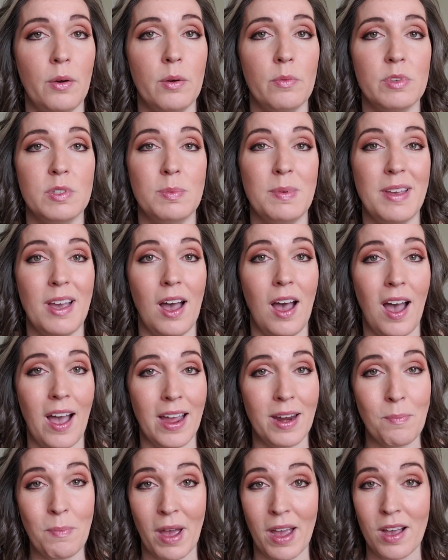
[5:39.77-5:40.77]
It was
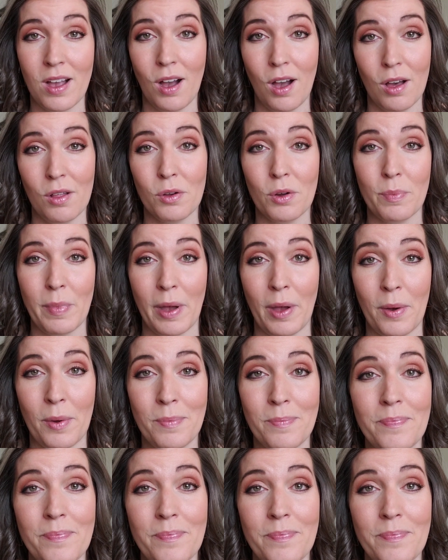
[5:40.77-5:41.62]
behind my collarbone.